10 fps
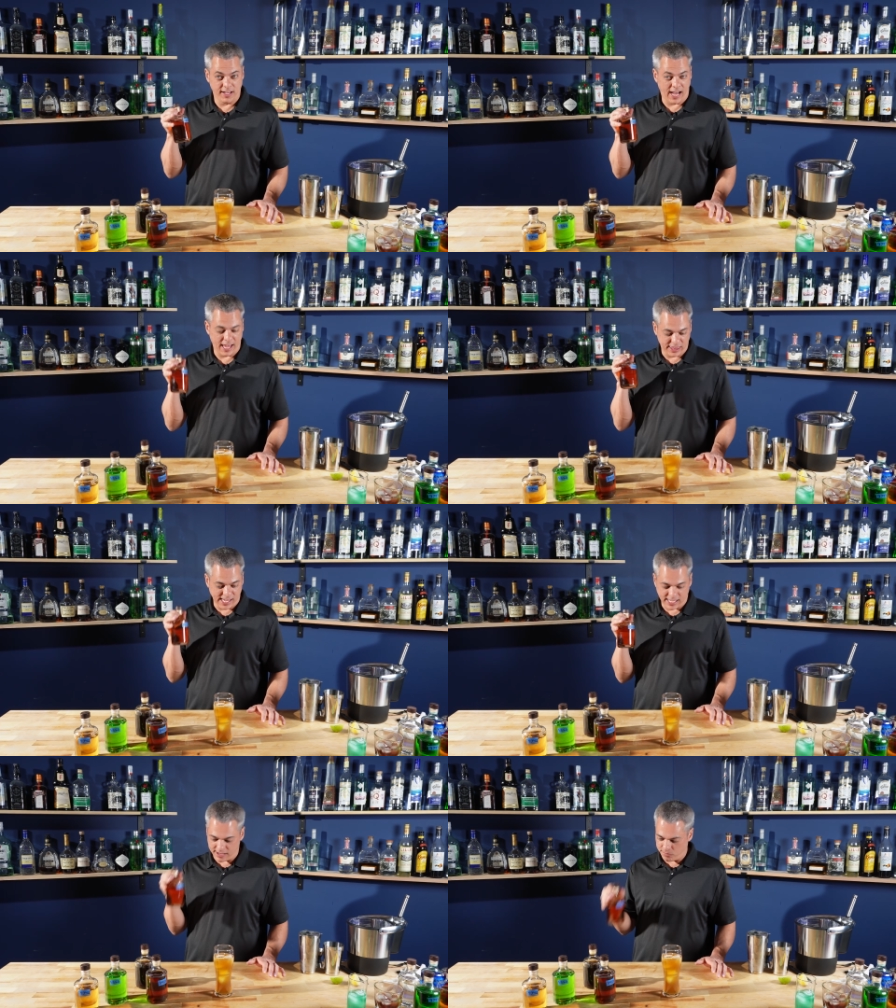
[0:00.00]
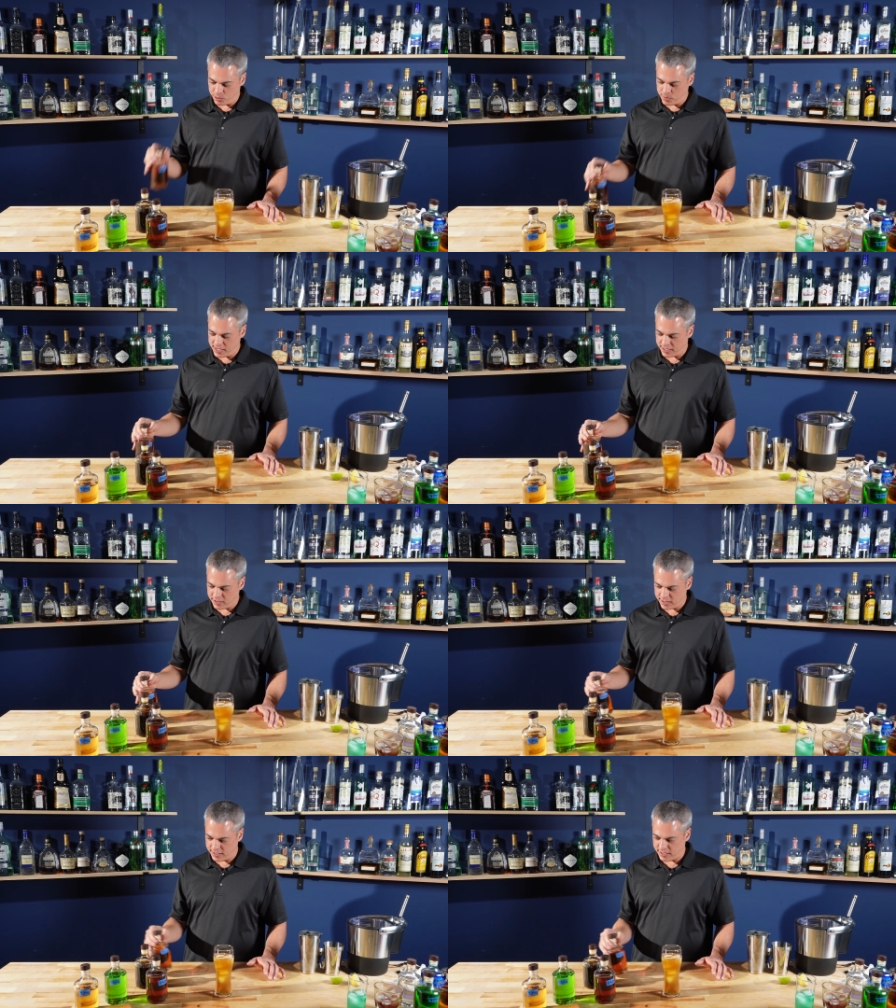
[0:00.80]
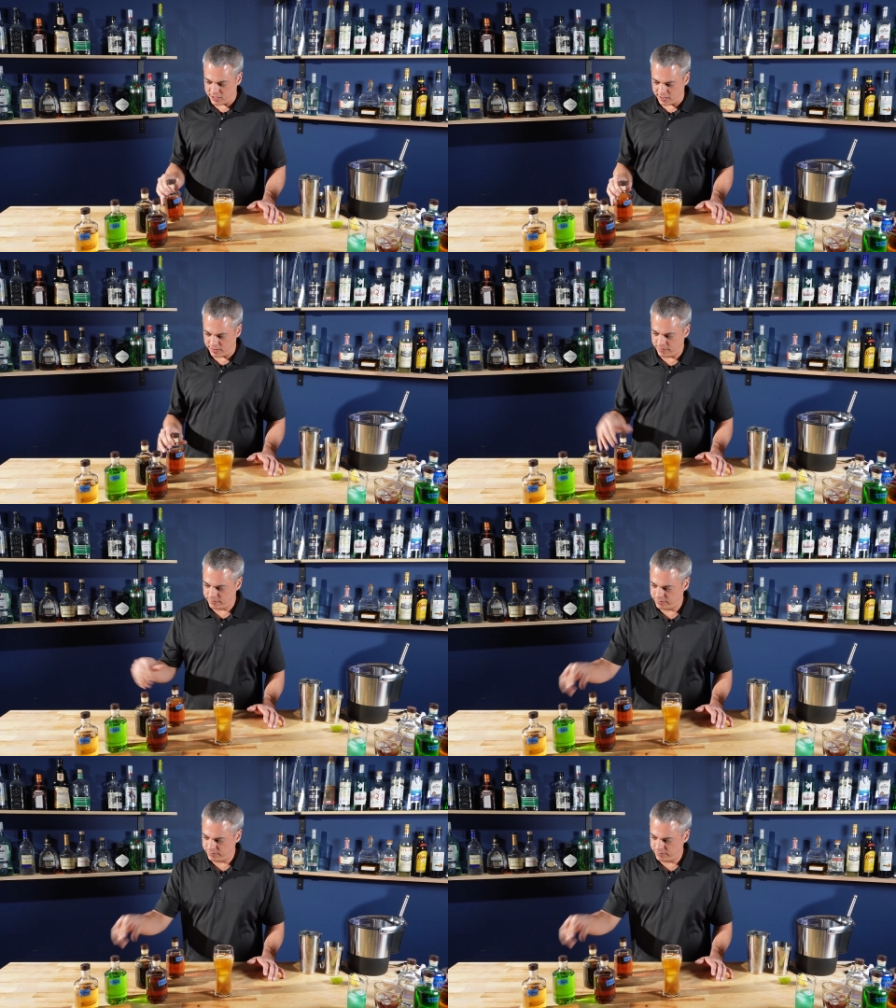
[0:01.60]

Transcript: I think it would be a good addition.